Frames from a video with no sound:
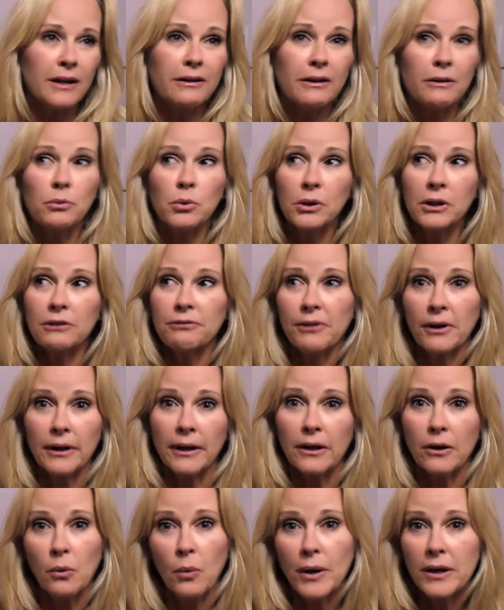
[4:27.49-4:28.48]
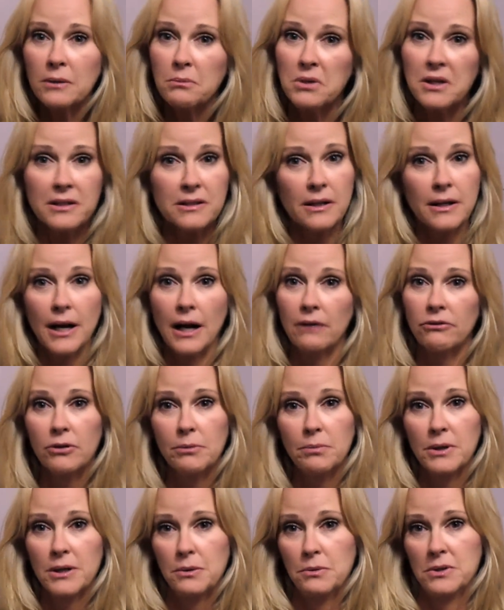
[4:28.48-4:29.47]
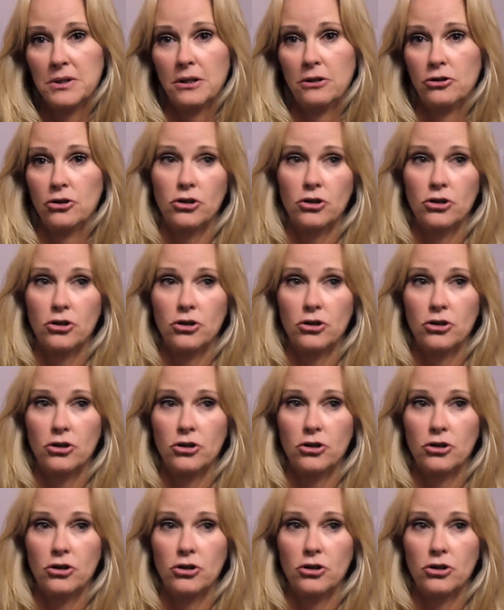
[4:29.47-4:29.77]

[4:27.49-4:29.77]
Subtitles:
and it really felt like a wedding, because then everybody was at